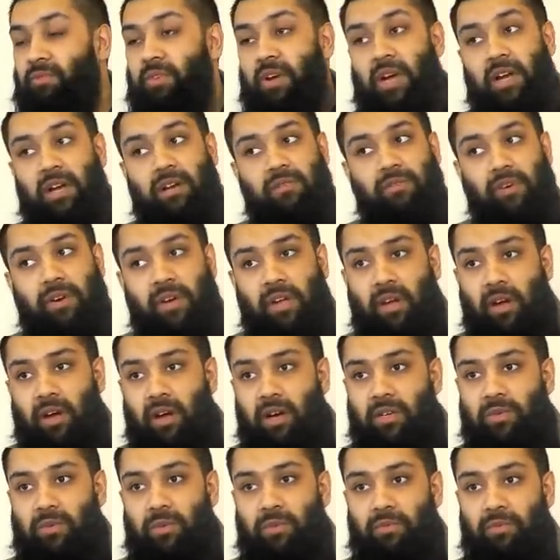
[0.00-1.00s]
Very, very
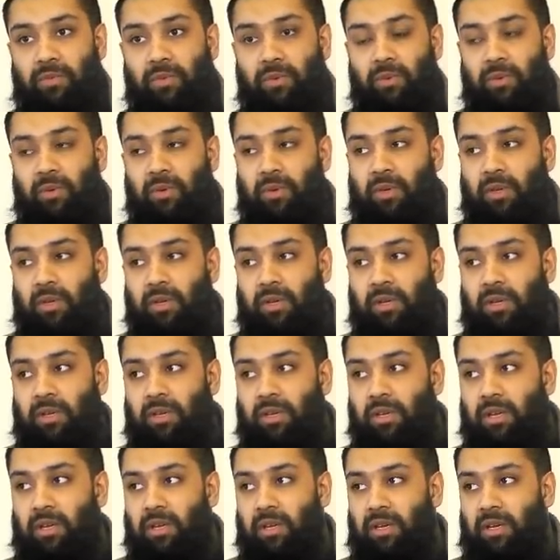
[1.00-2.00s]
hard with you.
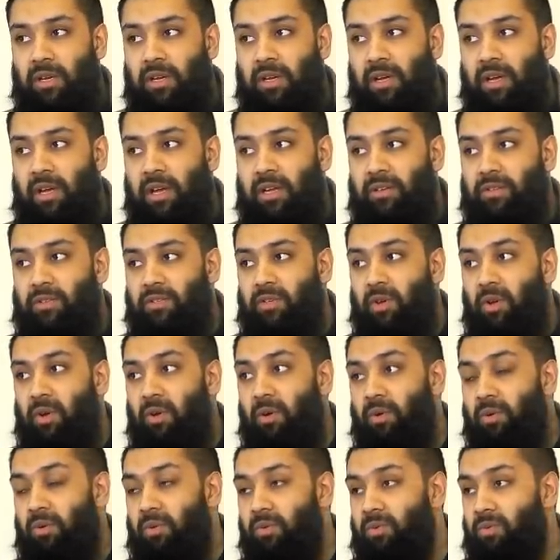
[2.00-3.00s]
And
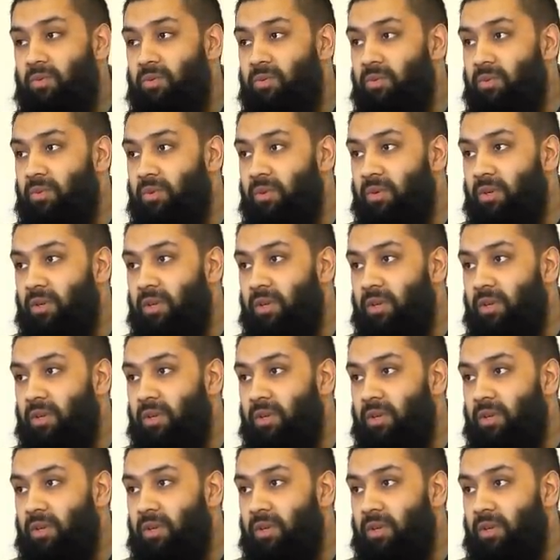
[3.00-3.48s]
so,